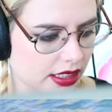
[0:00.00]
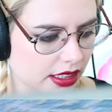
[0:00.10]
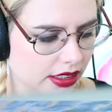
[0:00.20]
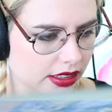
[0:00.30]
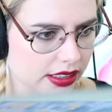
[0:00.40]

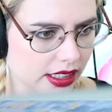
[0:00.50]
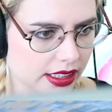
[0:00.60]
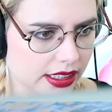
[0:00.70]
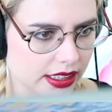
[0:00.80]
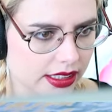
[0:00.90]
Oh, it's kind
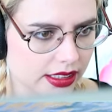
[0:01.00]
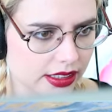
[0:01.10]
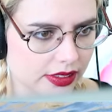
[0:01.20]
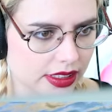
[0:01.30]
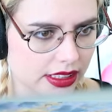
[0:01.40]
of, it
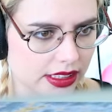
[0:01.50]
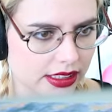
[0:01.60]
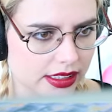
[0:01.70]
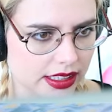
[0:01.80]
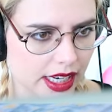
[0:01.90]
doesn't really
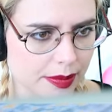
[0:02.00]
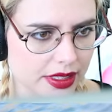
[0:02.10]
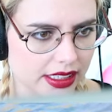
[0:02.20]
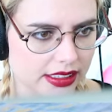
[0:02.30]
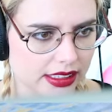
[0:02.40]
snap
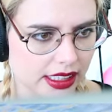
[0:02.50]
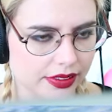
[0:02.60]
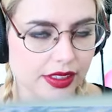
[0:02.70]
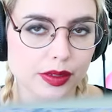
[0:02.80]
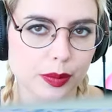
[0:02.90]
nicely. I've
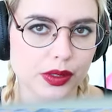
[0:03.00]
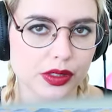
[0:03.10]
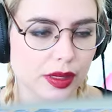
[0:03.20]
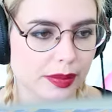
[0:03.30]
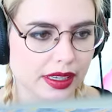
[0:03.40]
never built on
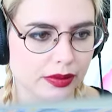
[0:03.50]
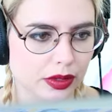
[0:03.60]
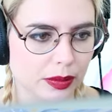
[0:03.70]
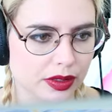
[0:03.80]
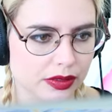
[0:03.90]
the
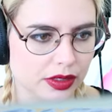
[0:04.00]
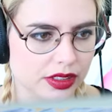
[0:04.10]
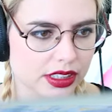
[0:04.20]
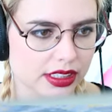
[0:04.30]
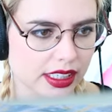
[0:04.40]
platform before,
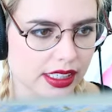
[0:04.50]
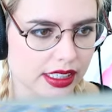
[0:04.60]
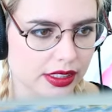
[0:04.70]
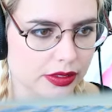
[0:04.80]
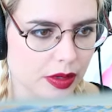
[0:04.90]
so it's kind of
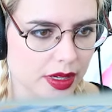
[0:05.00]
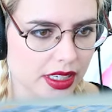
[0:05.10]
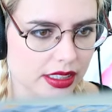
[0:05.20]
new for me.